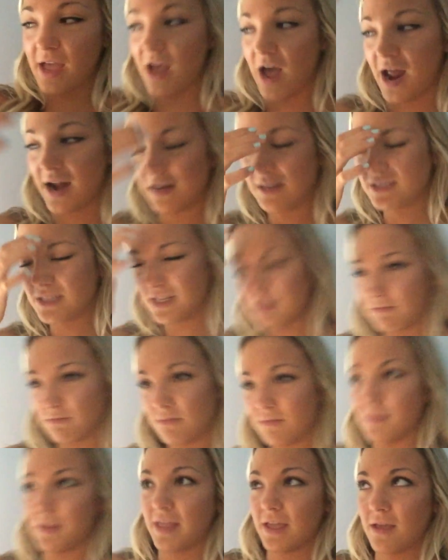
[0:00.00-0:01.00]
I honestly,
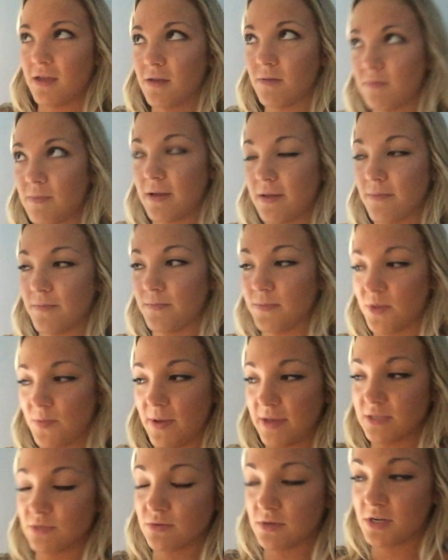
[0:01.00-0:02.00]
like the
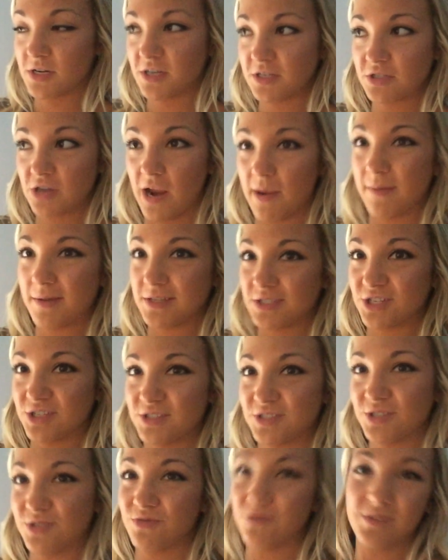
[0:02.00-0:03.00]
best word to describe it is
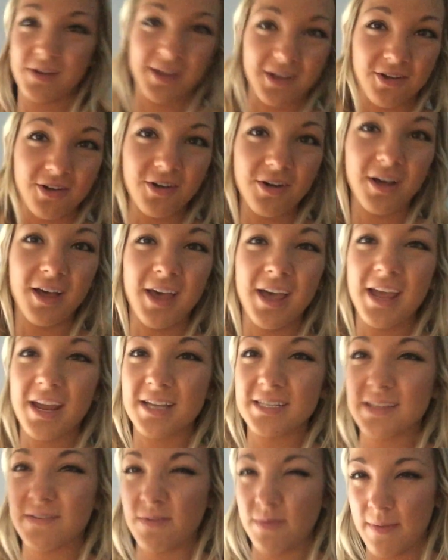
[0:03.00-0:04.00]
just surreal,
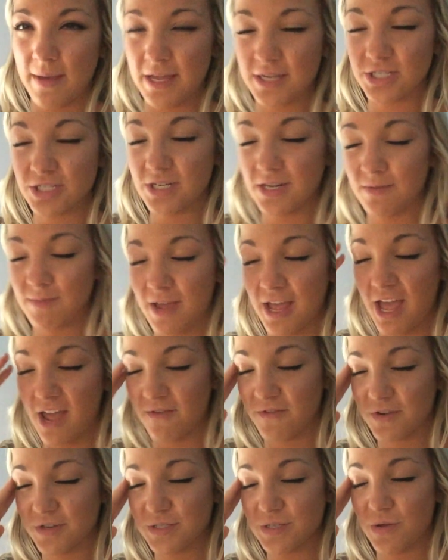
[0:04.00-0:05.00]
because I've imagined it in my
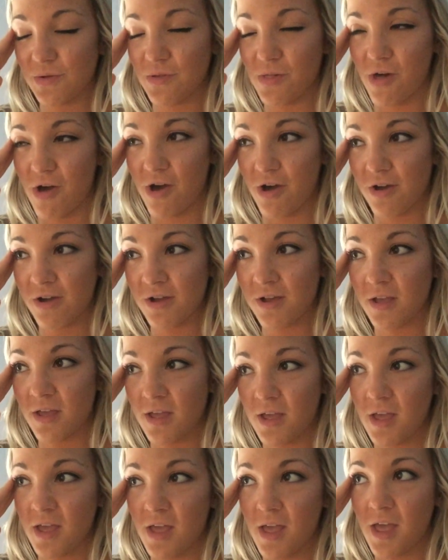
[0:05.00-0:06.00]
head for so long.
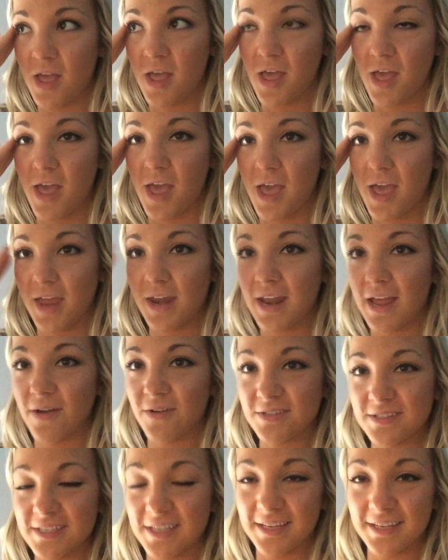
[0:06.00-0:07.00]
And
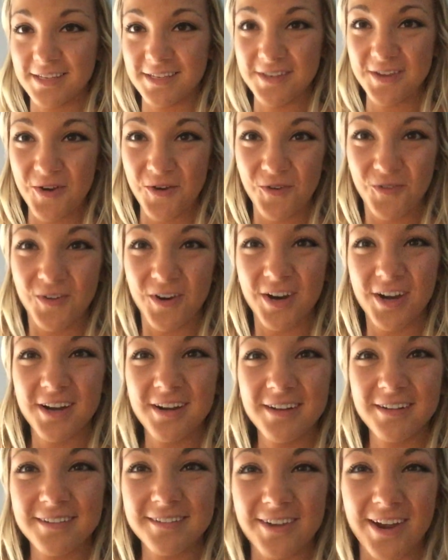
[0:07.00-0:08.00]
now it's like
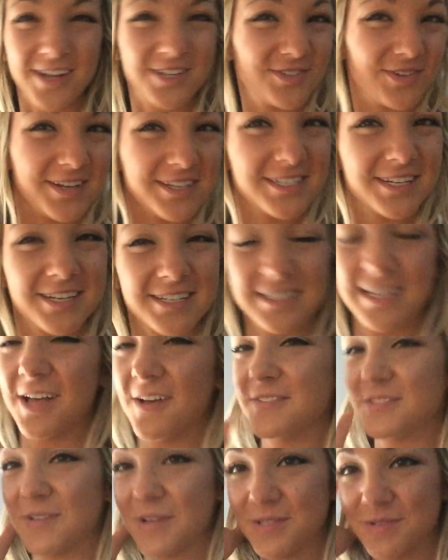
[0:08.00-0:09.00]
over graduation
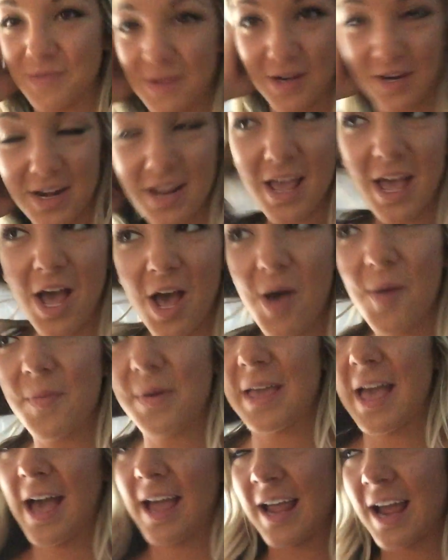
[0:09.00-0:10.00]
itself, so that's weird.
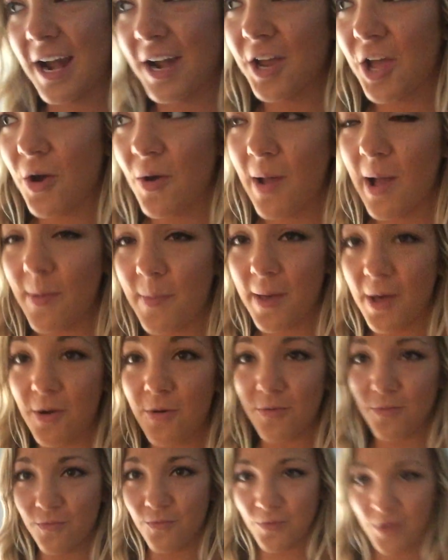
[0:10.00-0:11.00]
But yeah, I gotta go help
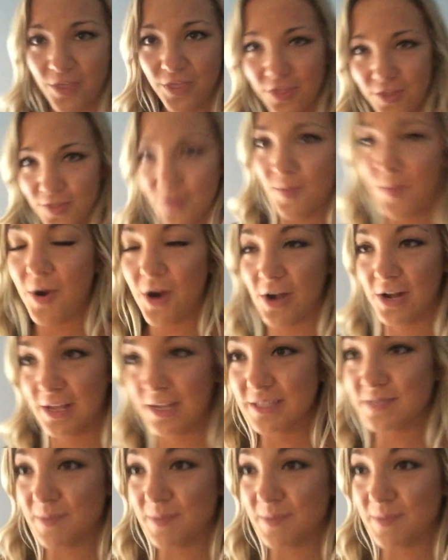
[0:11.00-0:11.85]
out with the party.